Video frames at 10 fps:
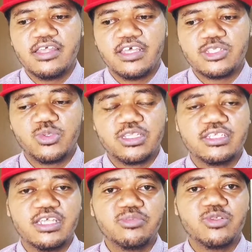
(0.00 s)
that will
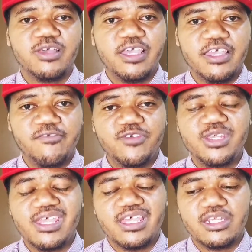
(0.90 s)
enable
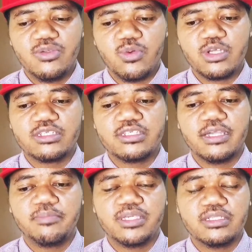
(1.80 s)
anyone
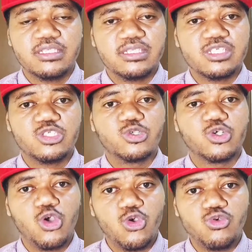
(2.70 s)
the ability to
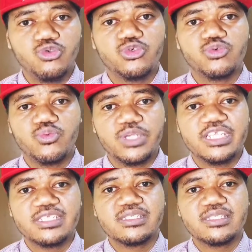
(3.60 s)
code
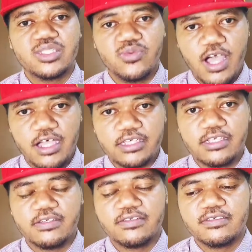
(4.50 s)
with
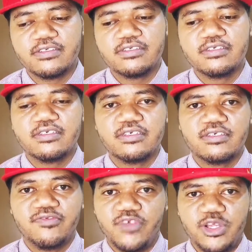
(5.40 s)
swag.
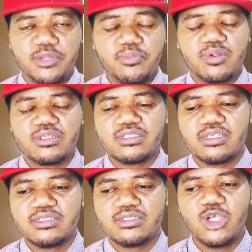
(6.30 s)
Very
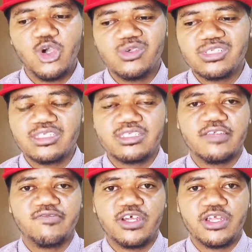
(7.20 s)
important. Code is
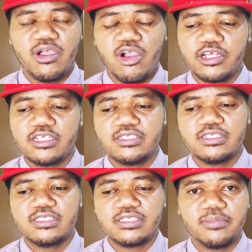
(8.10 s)
not very hard,
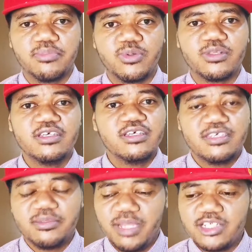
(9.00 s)
it's simple.
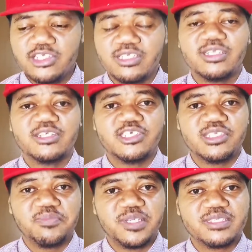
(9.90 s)
Imagine a
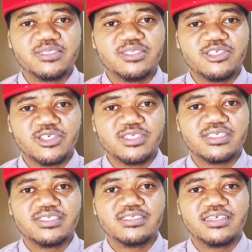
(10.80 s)
legitimate
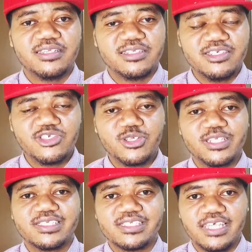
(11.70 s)

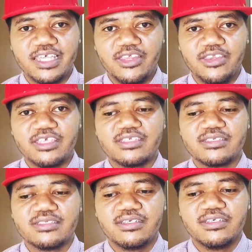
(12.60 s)
illiterate saying this.